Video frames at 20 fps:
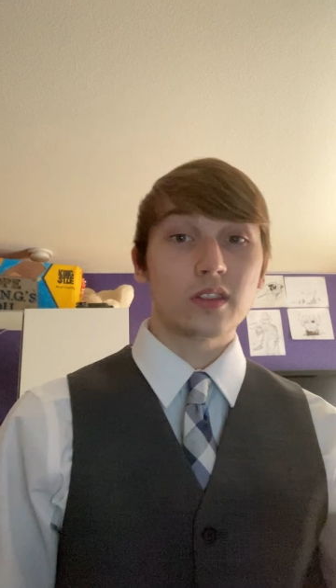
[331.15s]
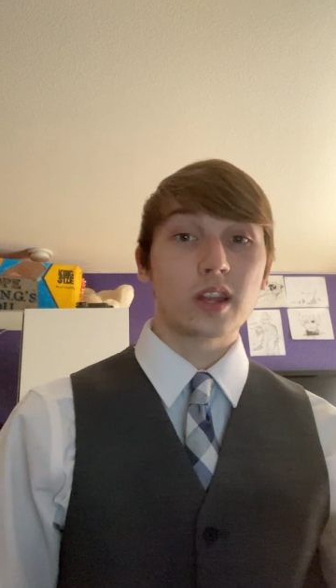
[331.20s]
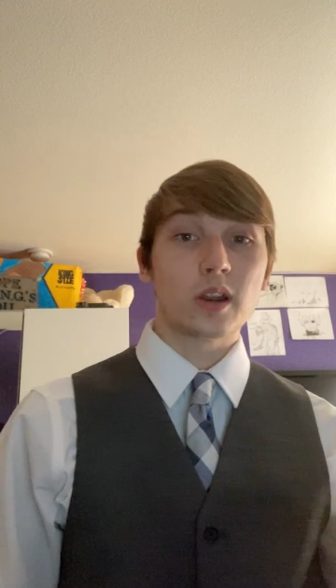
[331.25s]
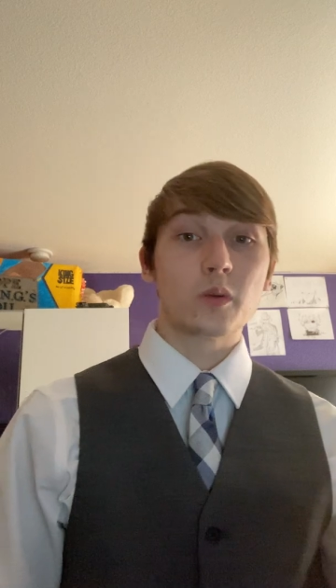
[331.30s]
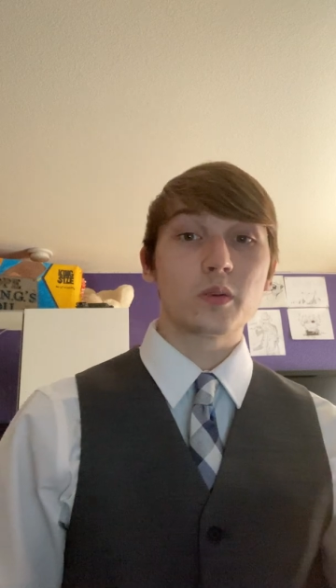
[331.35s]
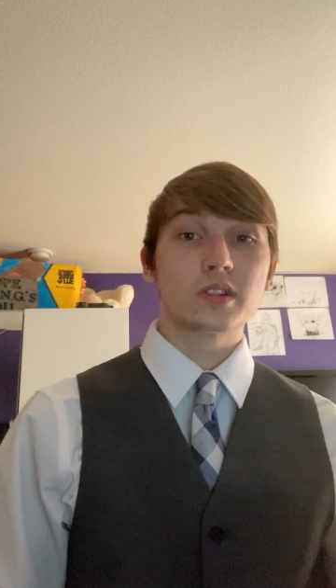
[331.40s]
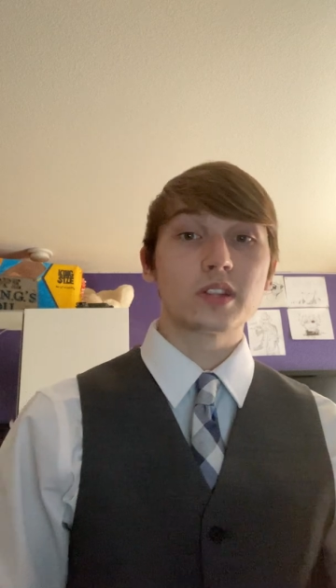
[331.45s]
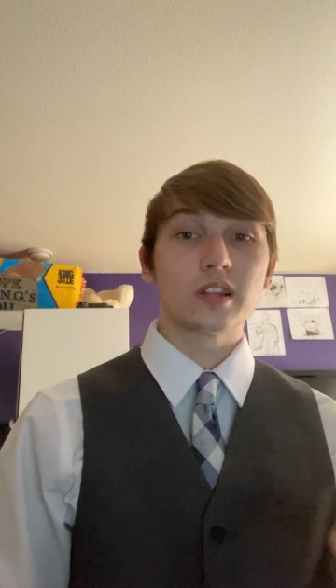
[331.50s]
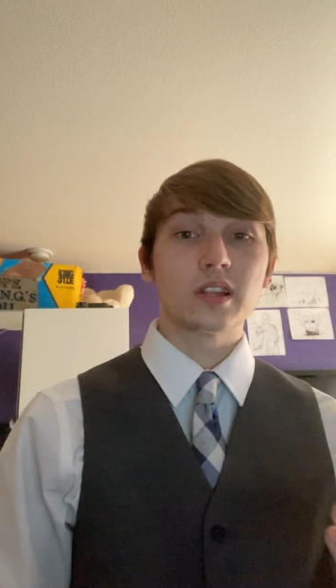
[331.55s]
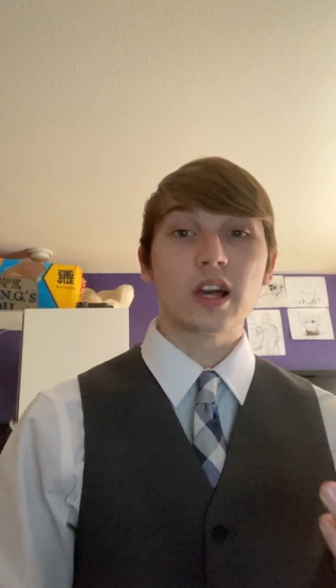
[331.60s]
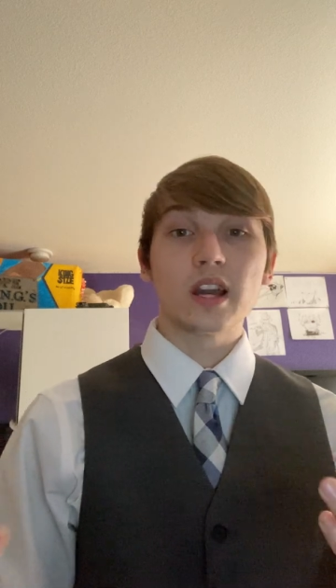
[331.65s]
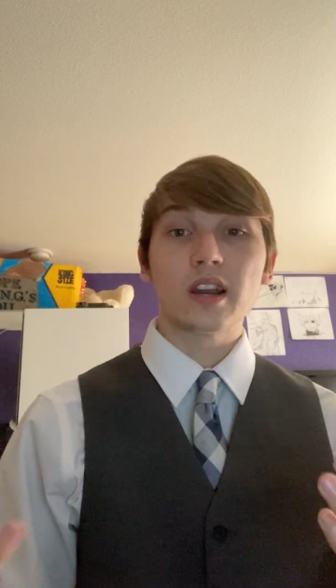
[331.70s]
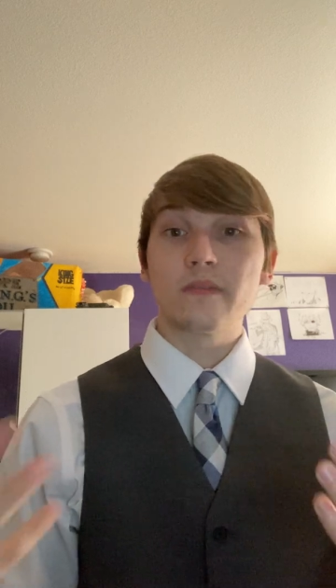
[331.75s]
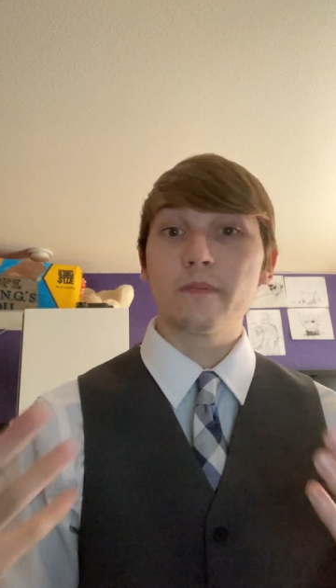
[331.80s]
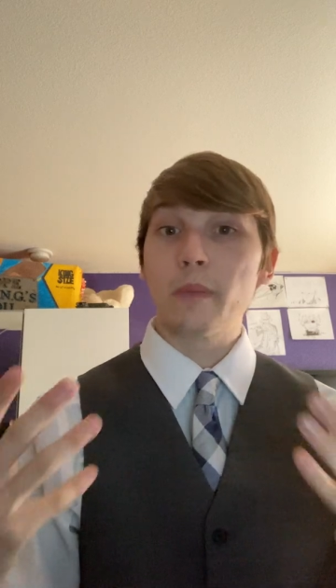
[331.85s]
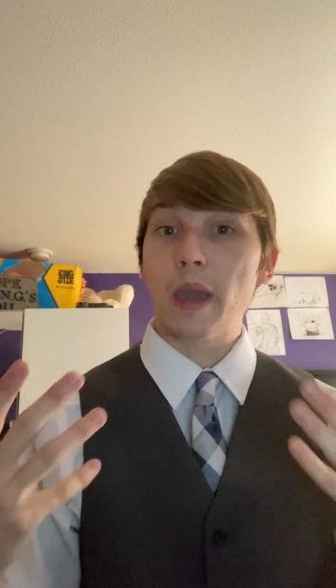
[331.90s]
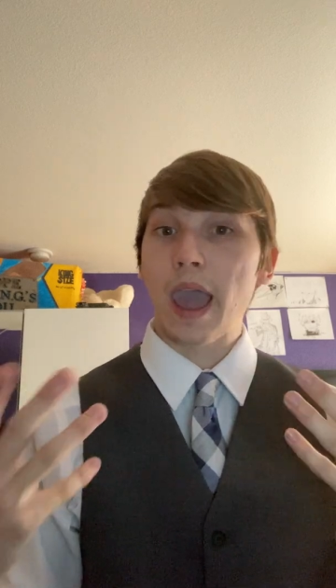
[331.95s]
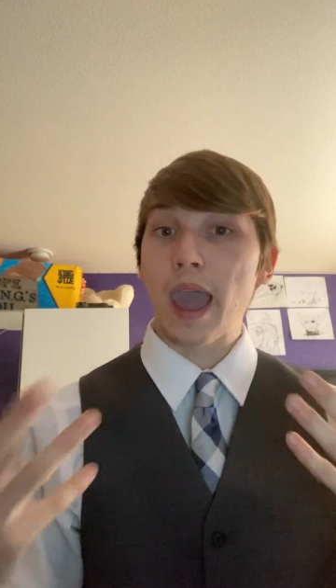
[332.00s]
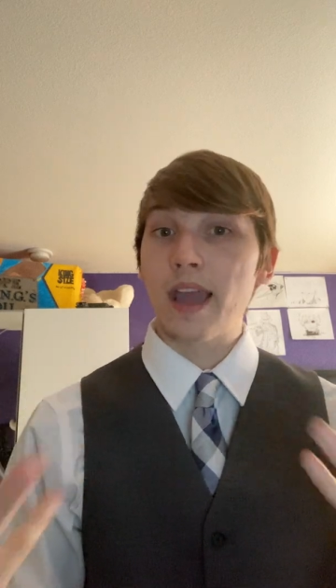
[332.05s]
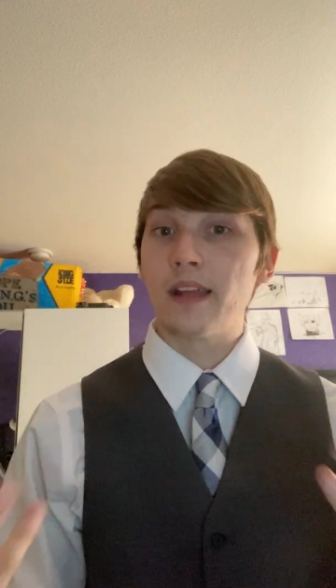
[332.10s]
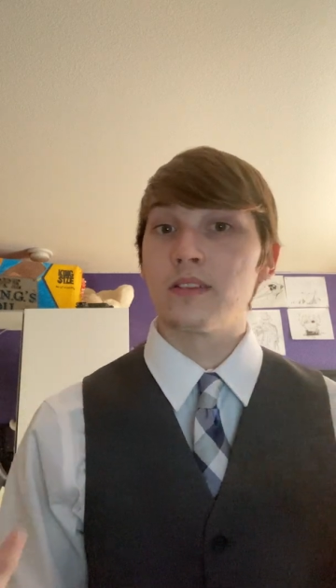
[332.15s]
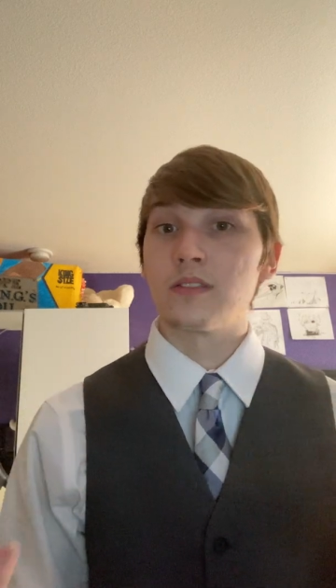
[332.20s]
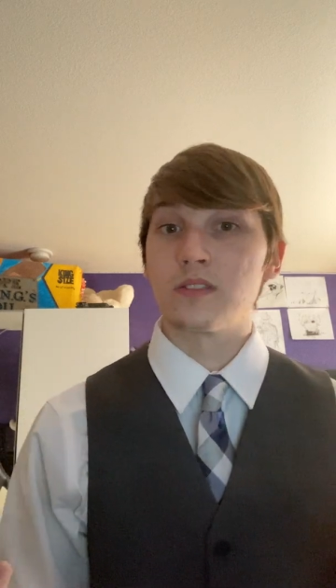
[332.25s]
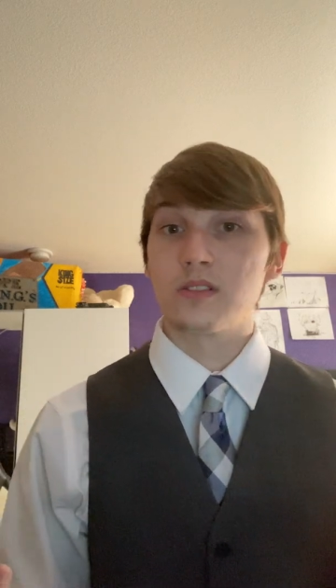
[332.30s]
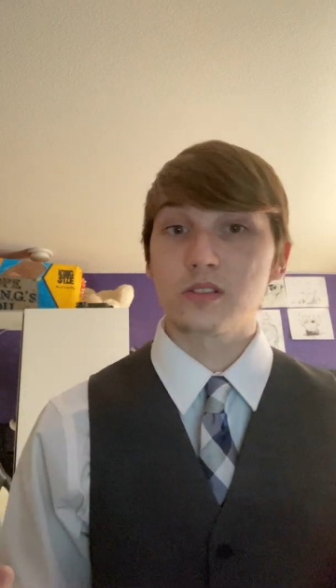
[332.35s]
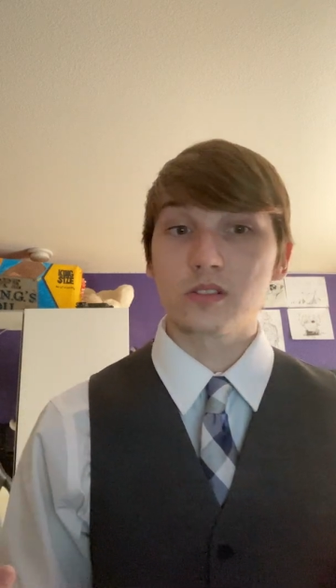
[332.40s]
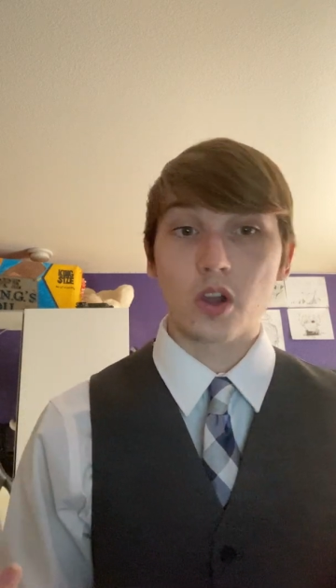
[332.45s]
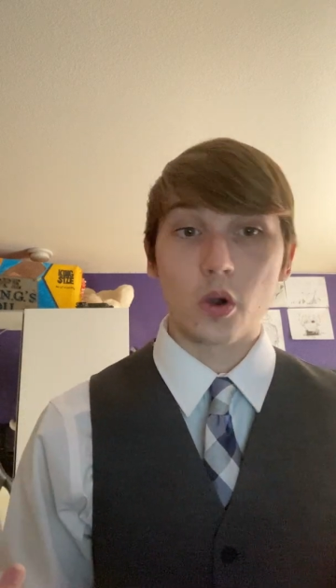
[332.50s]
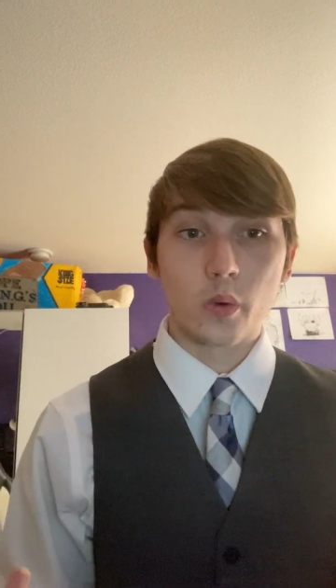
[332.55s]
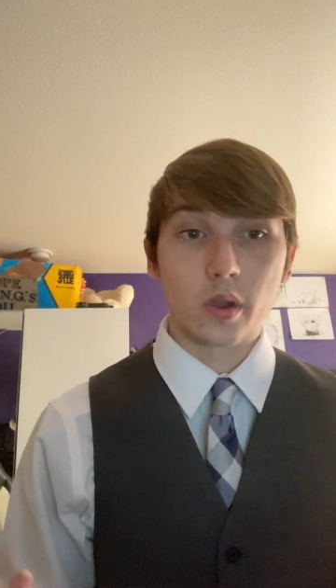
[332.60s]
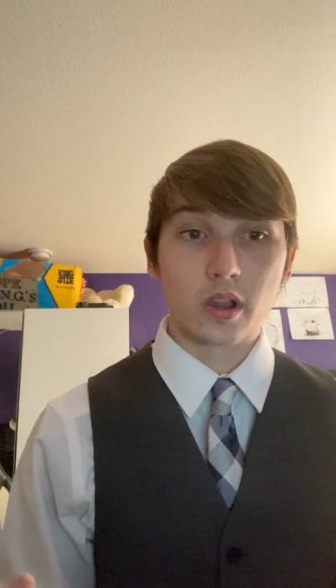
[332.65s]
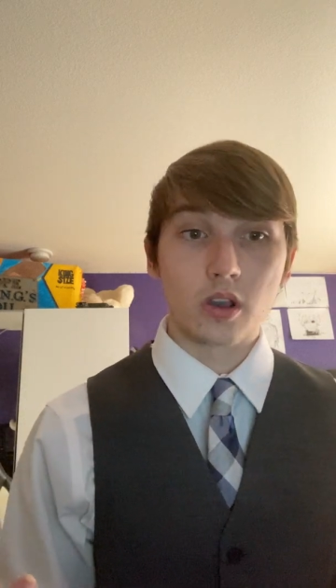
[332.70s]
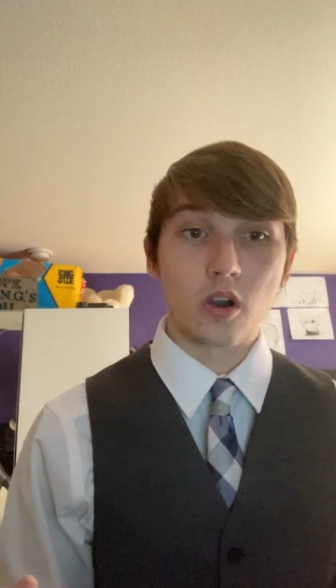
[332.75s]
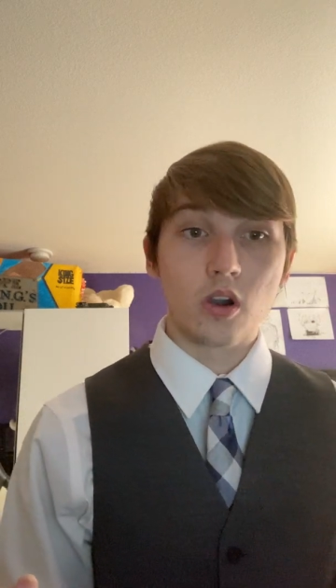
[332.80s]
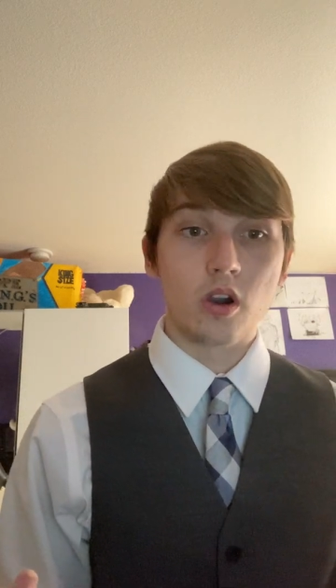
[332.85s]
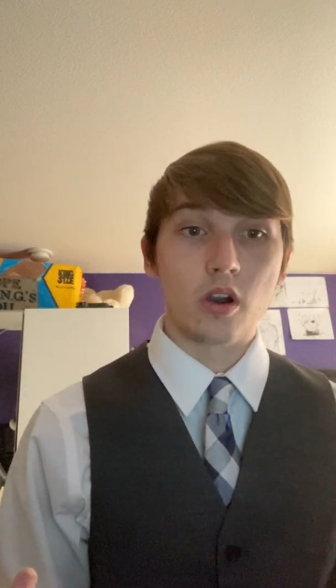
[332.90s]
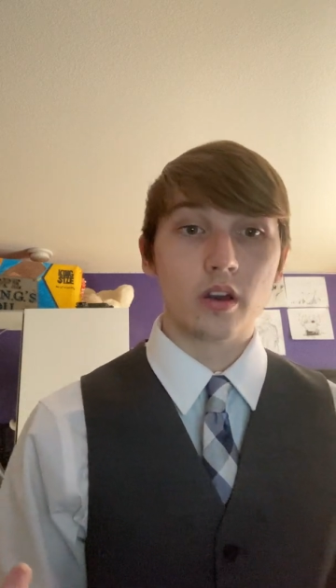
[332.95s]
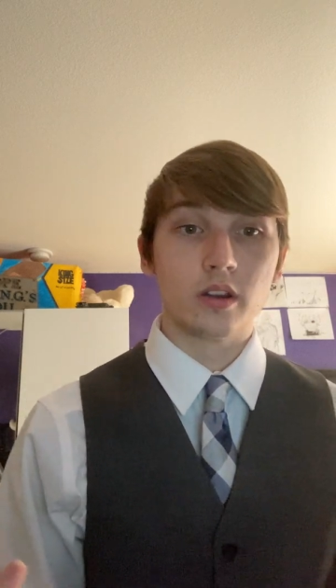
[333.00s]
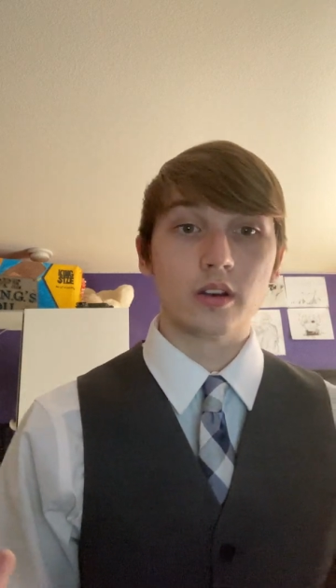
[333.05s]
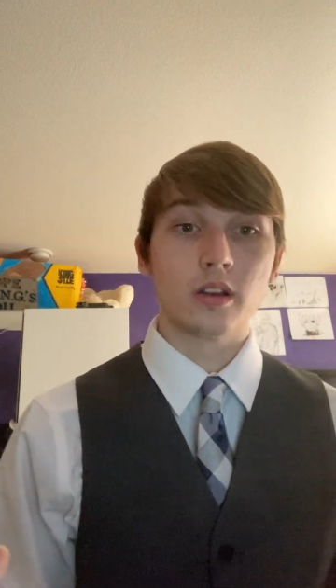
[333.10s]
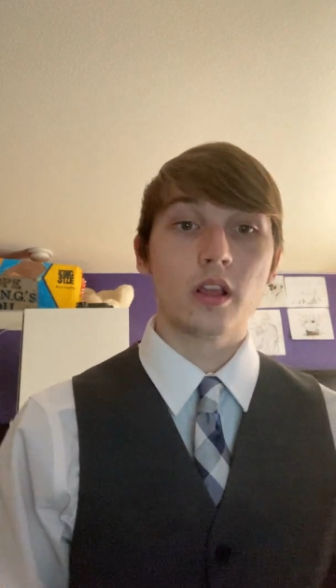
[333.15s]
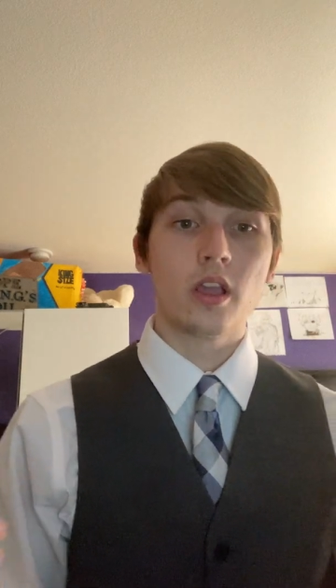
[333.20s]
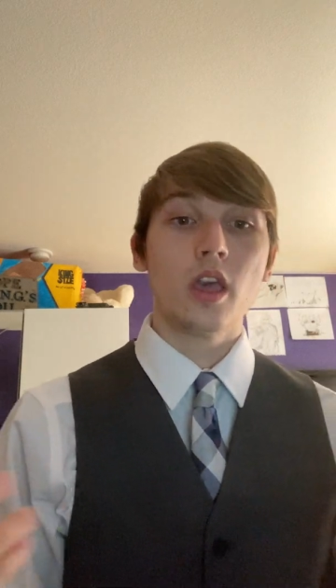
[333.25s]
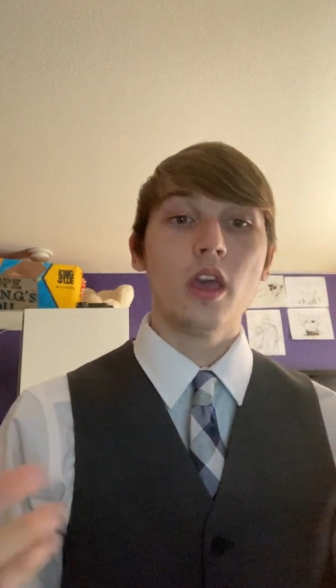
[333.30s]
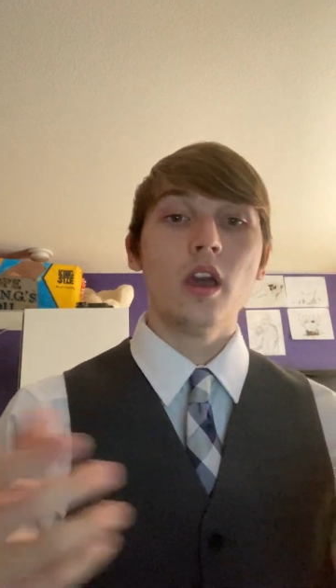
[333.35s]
there was a lot of patents going on.